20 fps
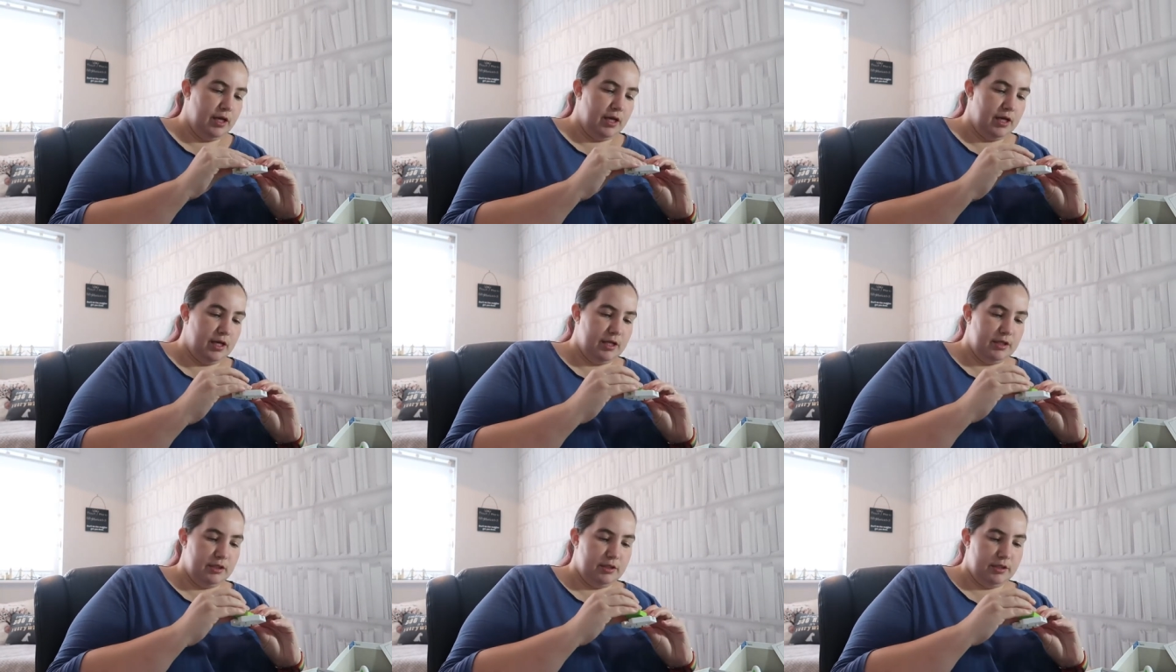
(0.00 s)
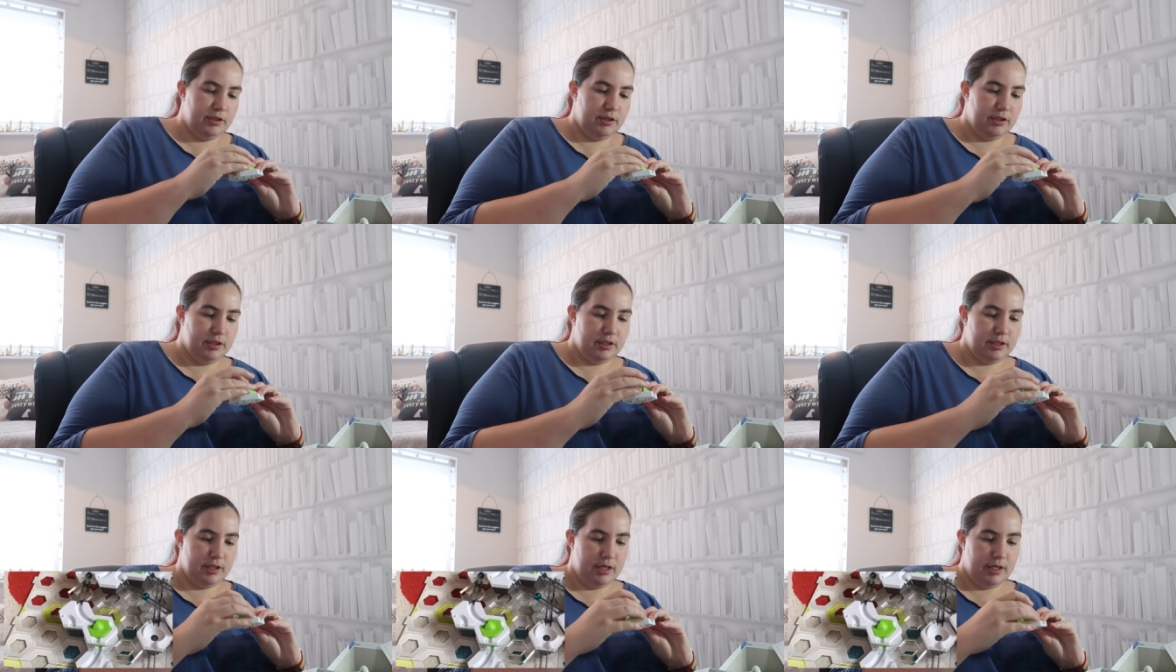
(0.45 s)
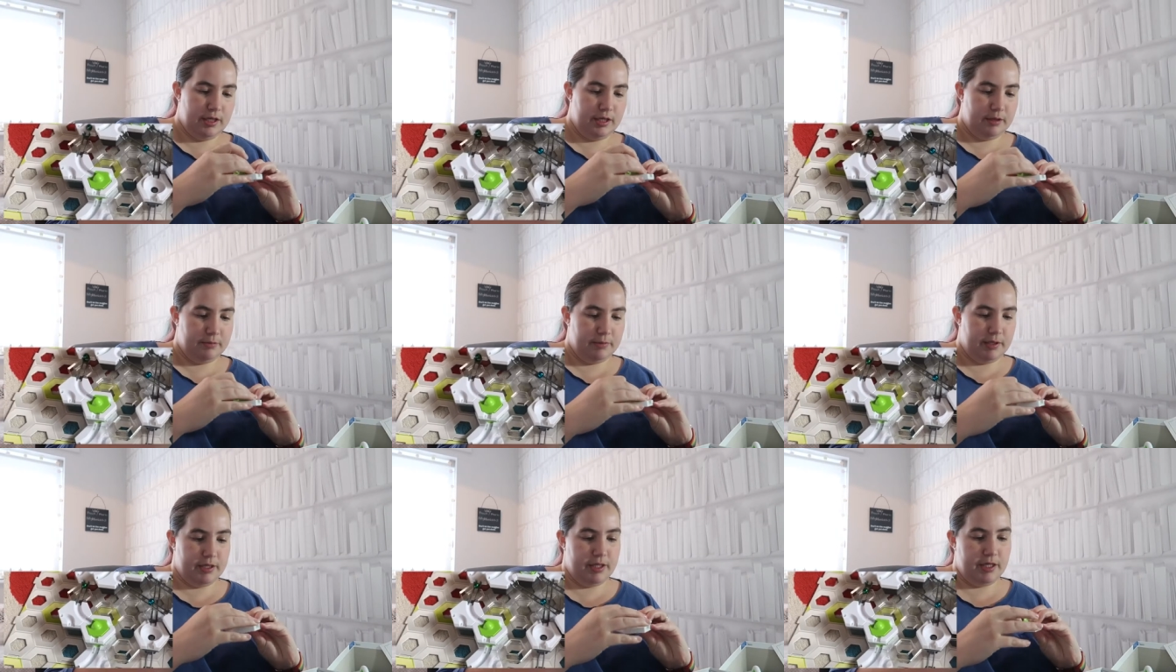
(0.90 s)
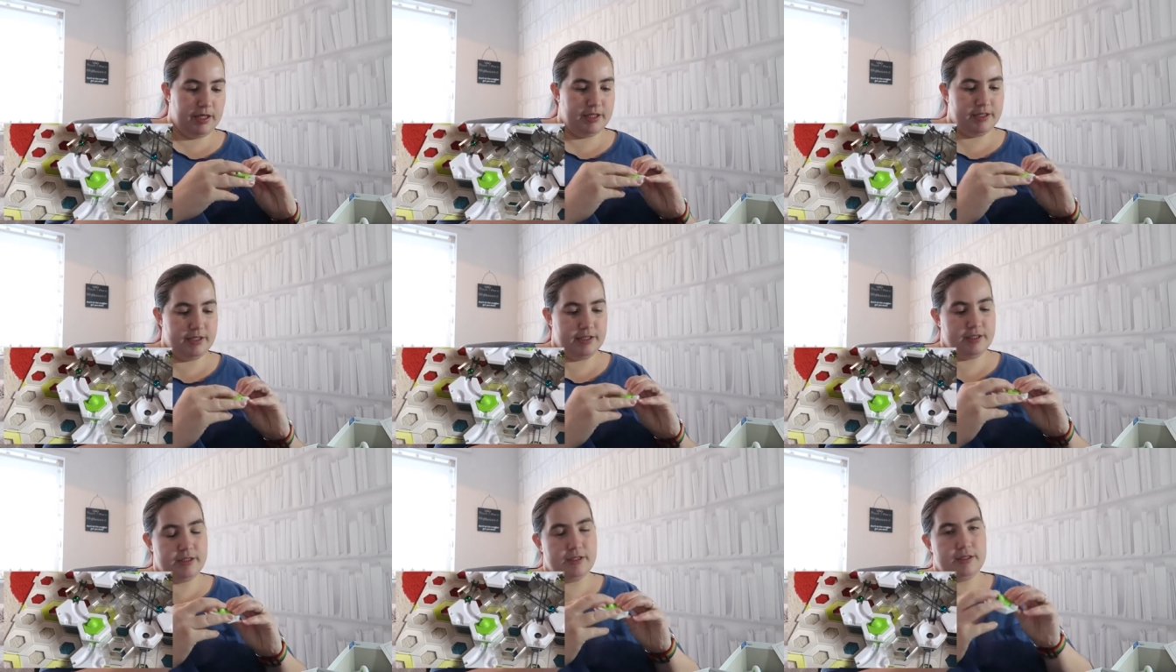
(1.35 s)
and you just line it up like
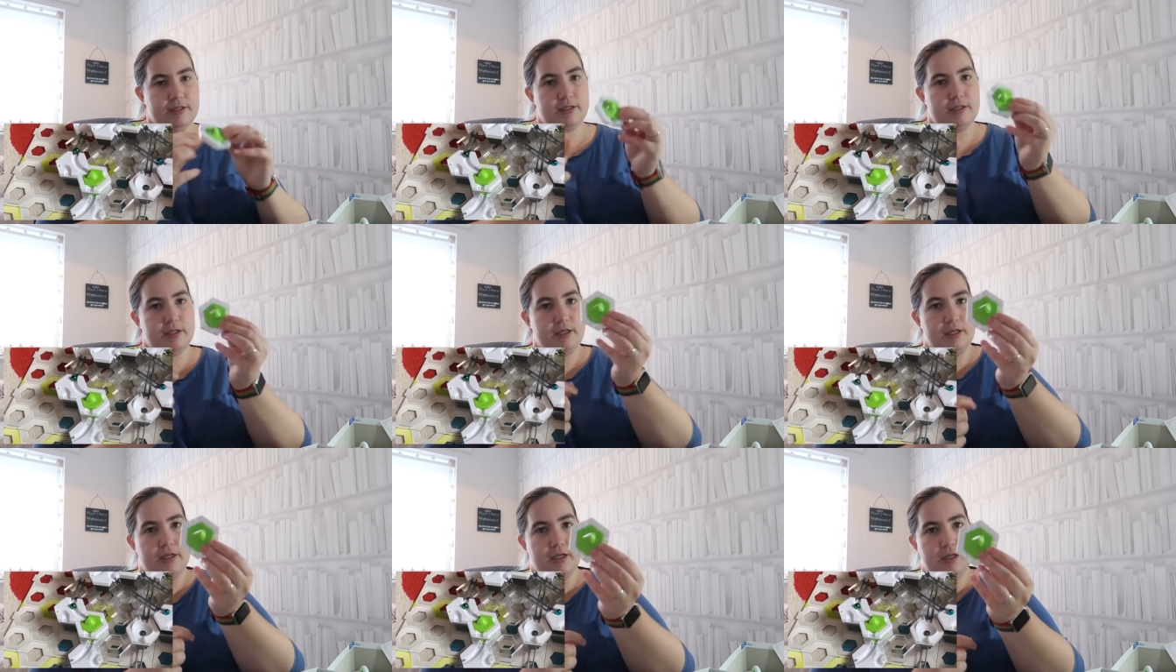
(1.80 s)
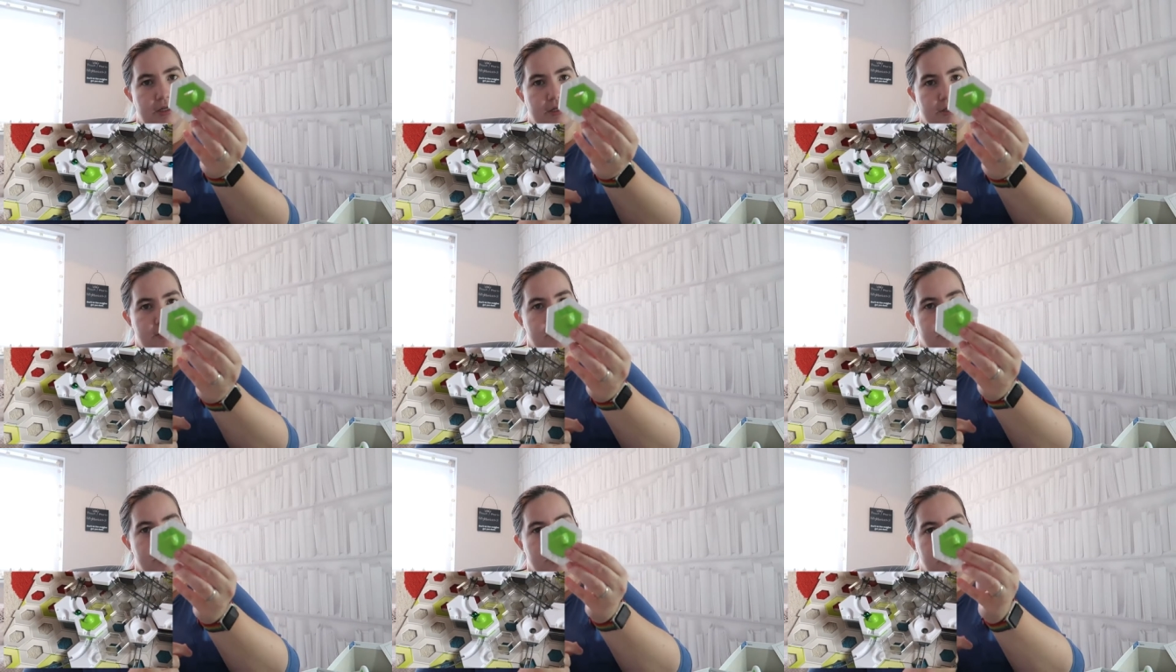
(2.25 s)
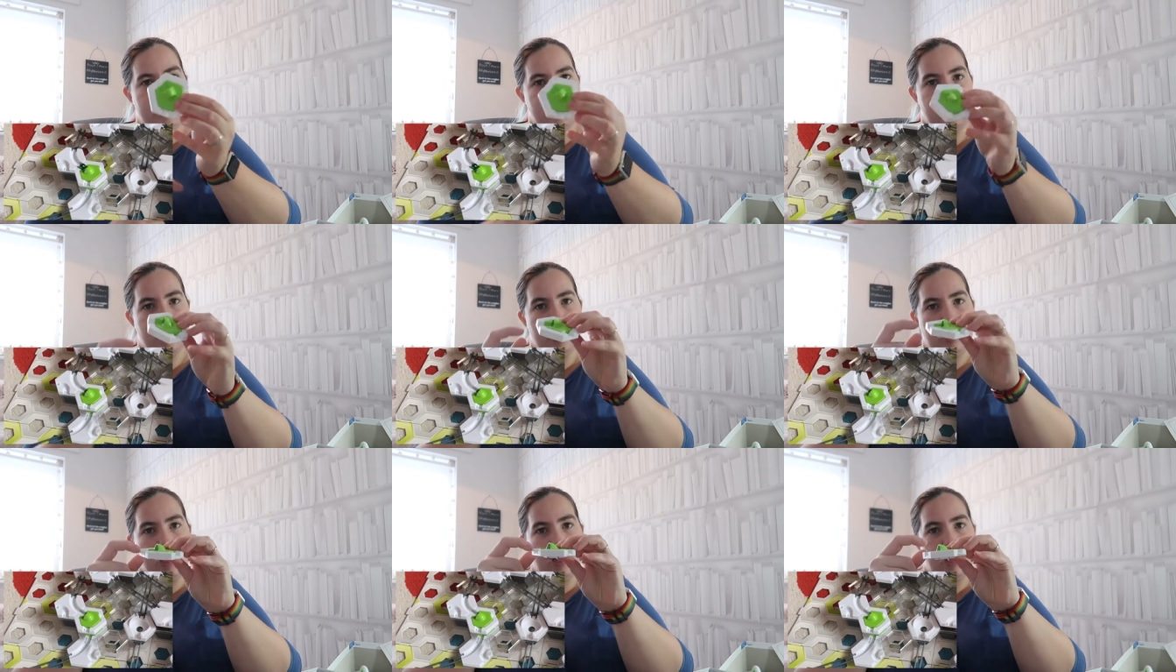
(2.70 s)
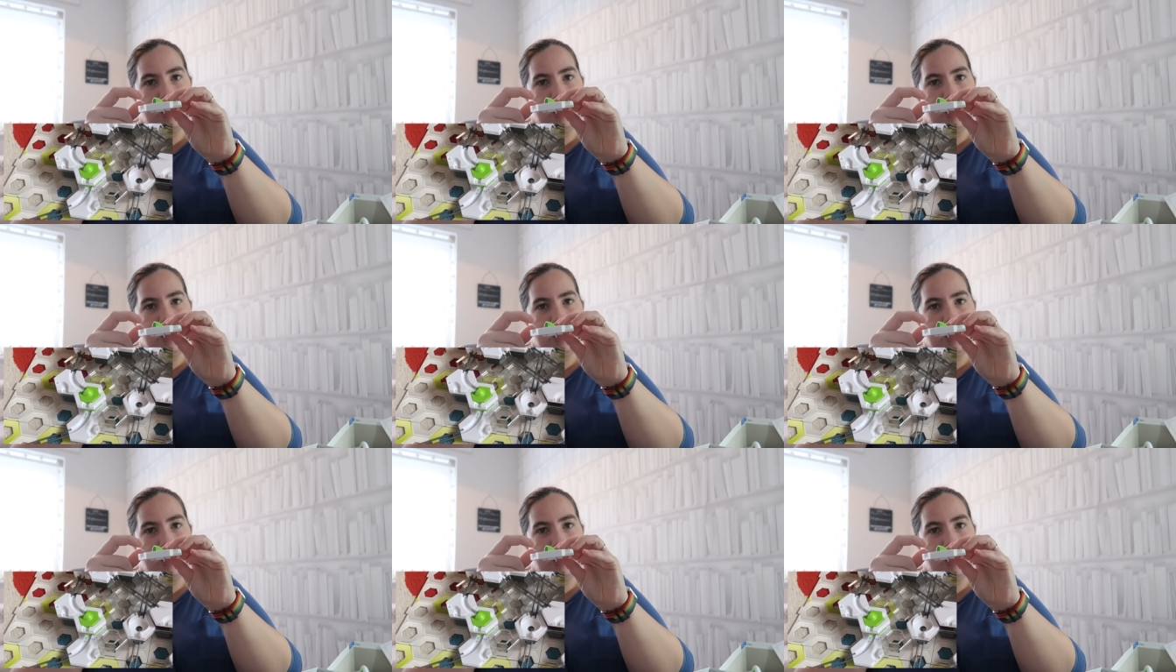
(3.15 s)
this and goes in.